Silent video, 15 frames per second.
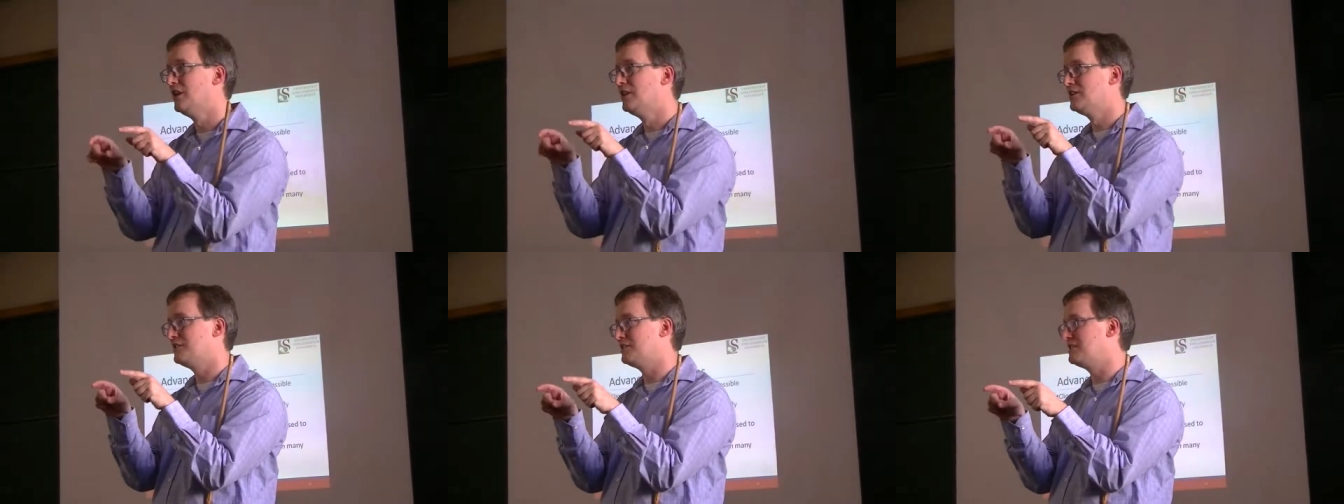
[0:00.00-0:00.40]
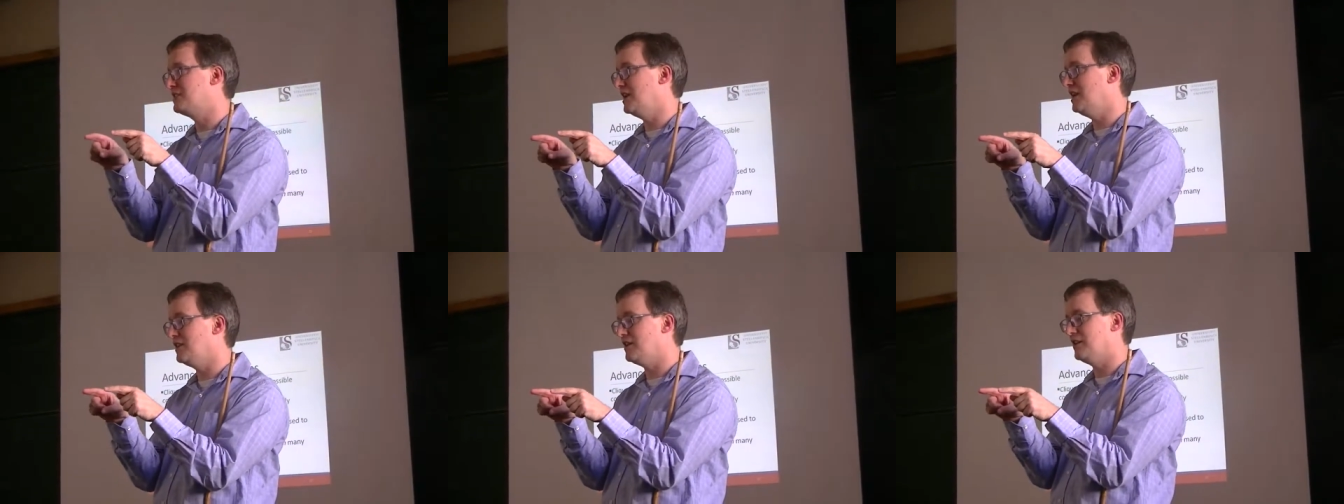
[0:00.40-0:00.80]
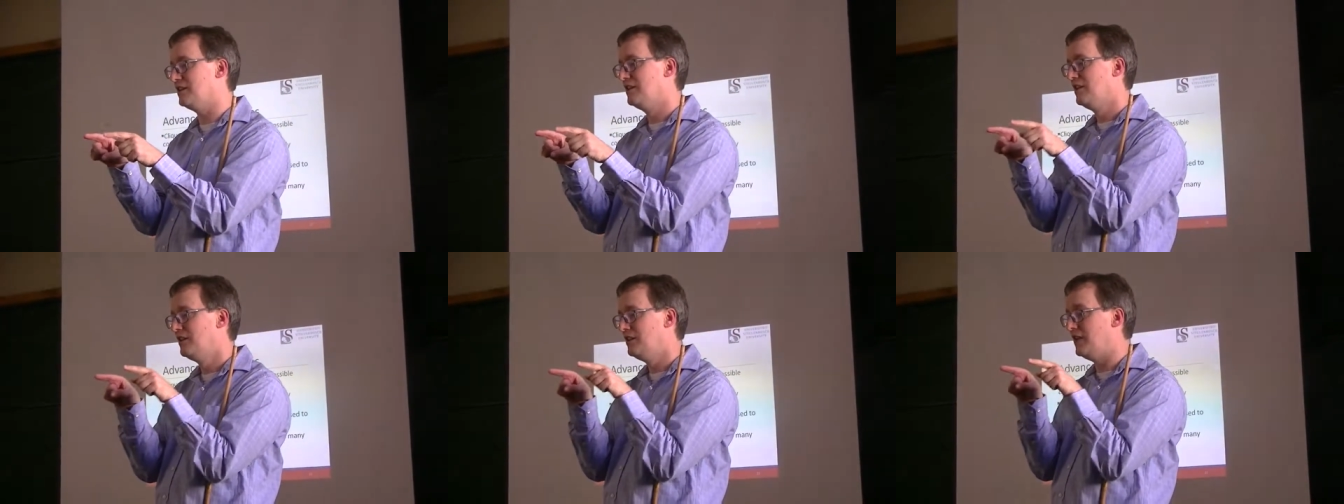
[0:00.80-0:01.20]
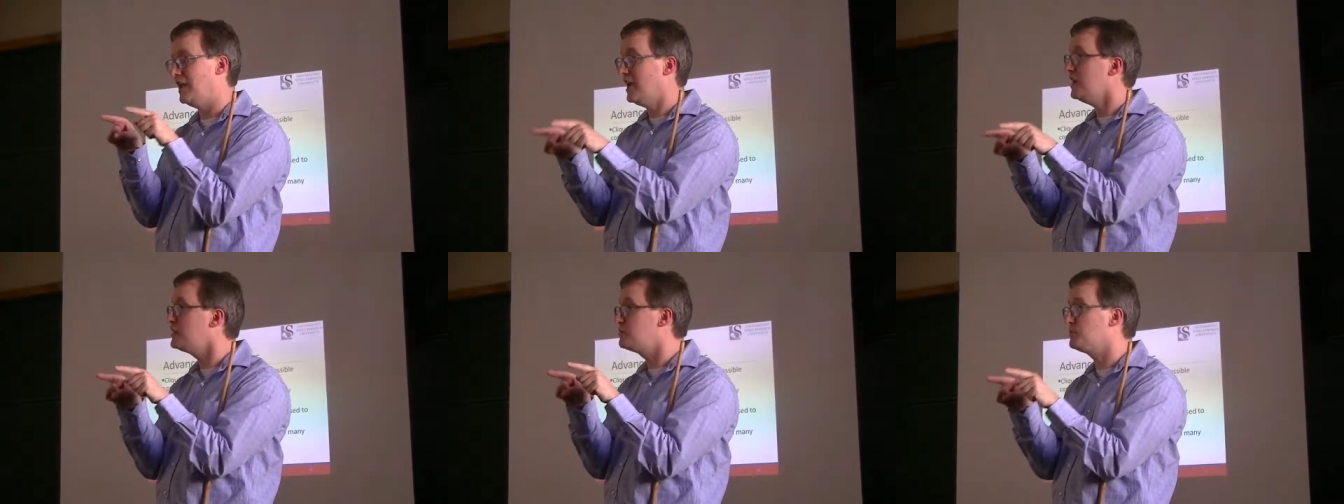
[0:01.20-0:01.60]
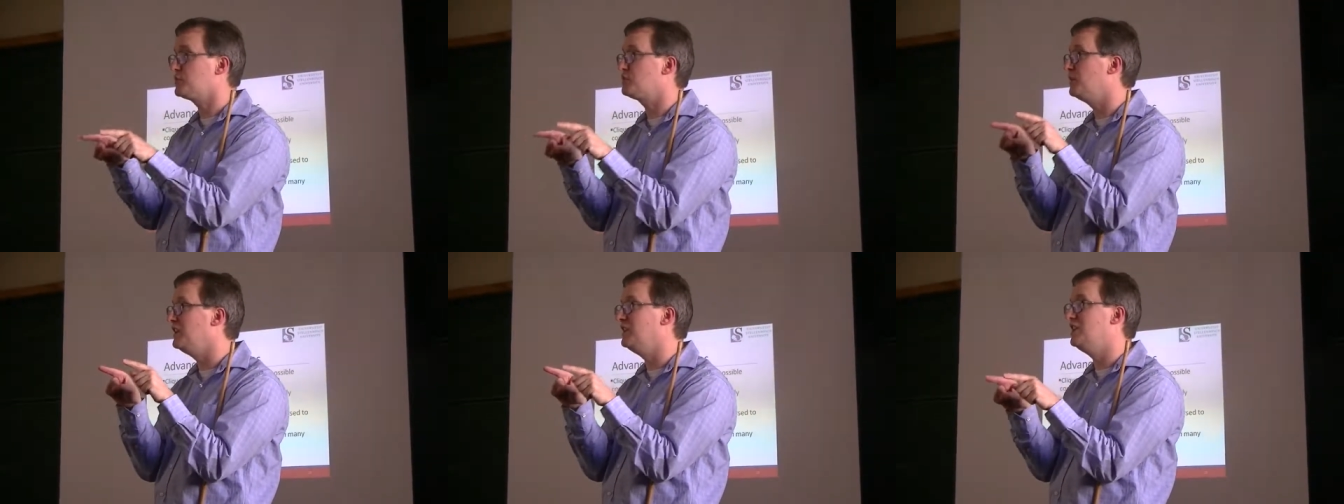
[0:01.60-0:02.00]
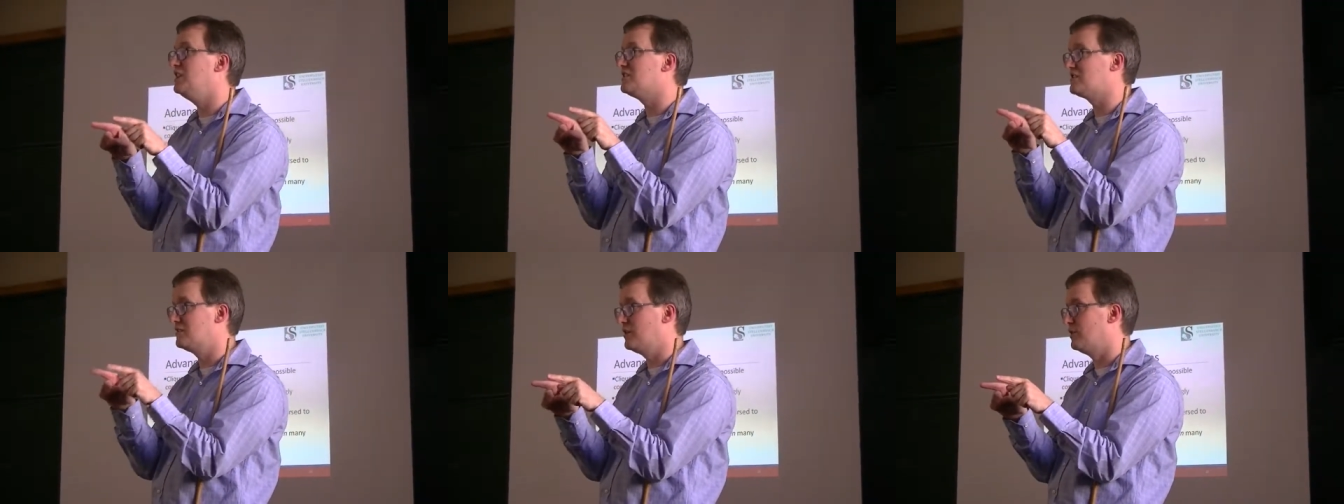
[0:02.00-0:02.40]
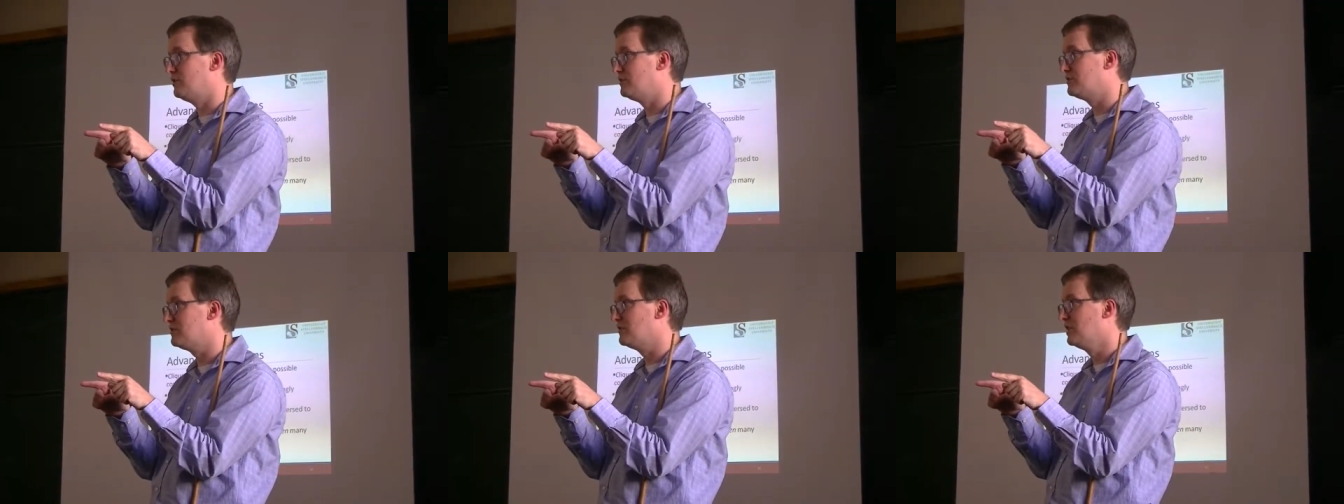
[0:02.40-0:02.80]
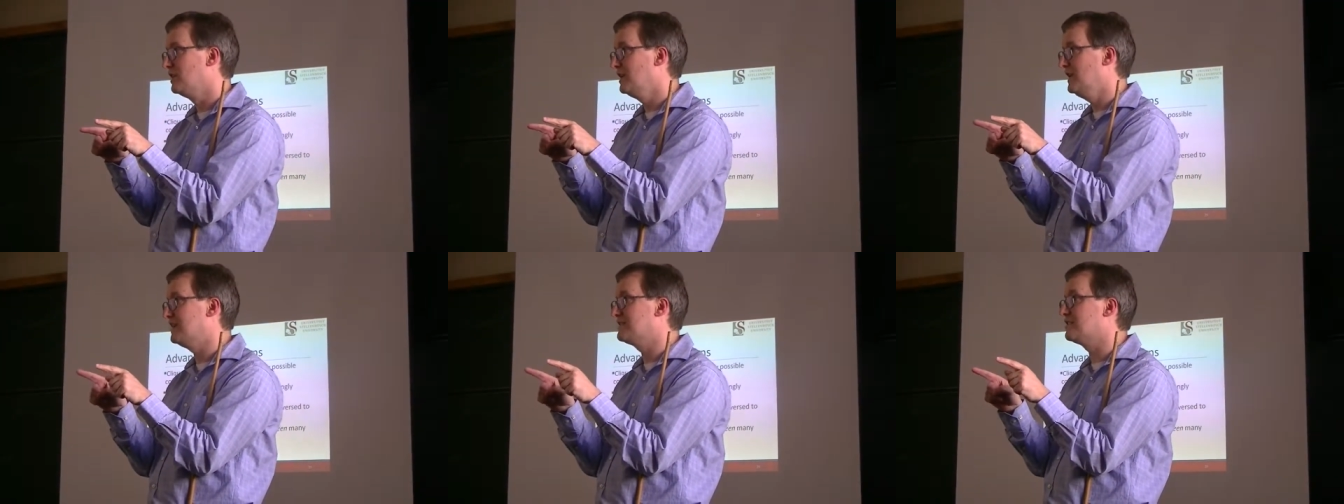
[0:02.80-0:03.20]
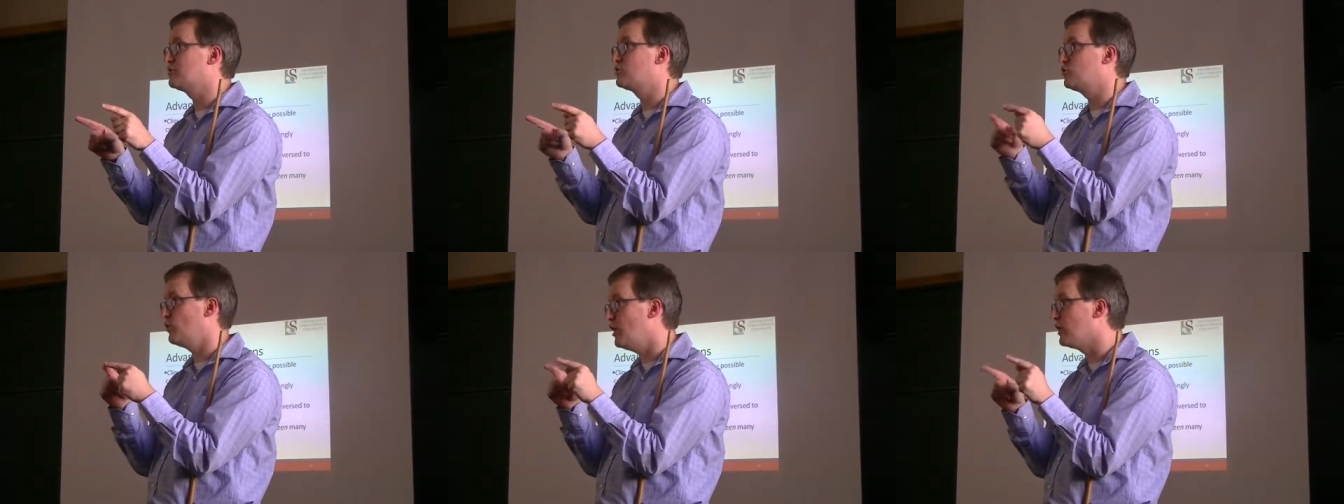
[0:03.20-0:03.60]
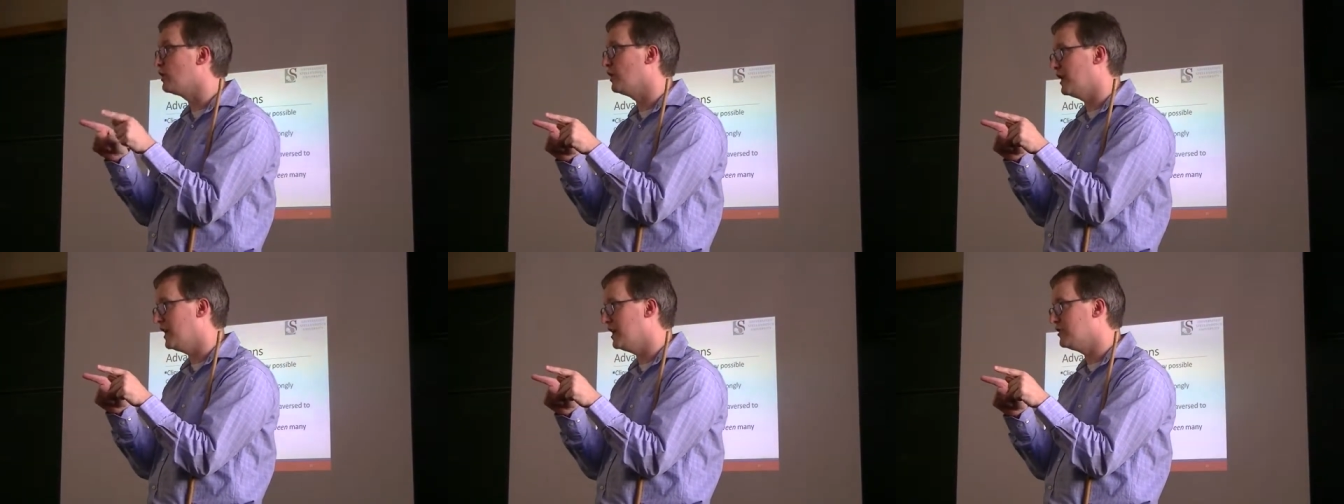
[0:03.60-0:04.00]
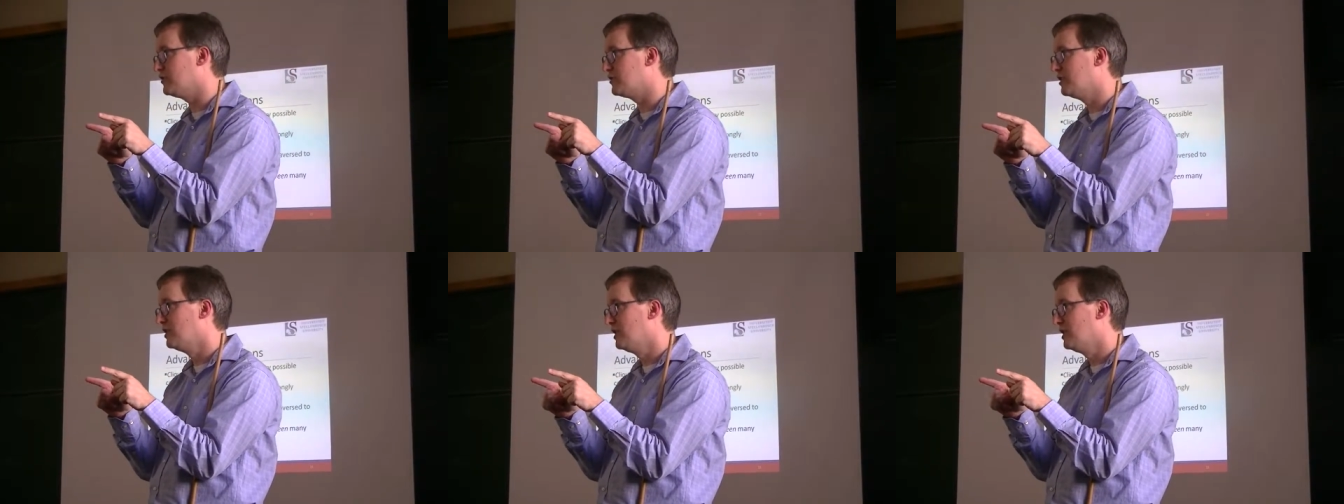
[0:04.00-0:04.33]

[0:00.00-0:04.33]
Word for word: to say that the edge between these nodes is a stronger edge